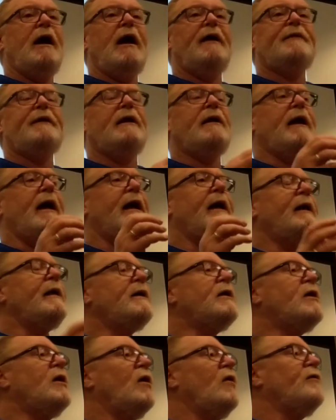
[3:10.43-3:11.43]
and then
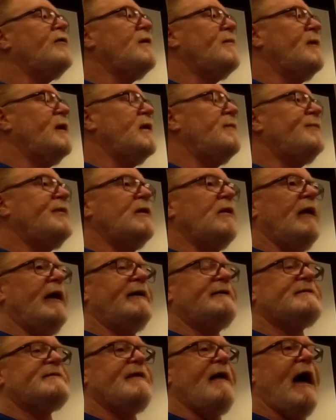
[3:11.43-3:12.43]
any code that
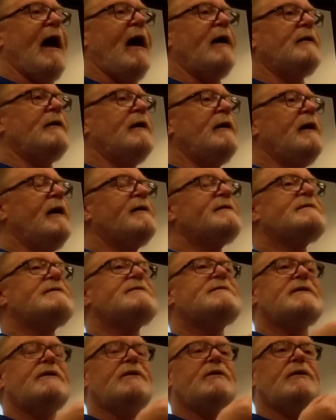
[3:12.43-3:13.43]
manipulates that is
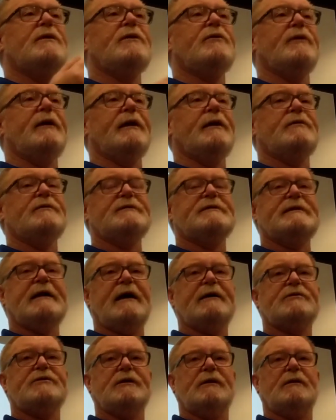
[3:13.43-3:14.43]
considered a critical
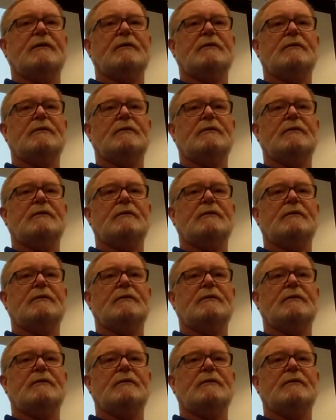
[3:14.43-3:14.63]
section.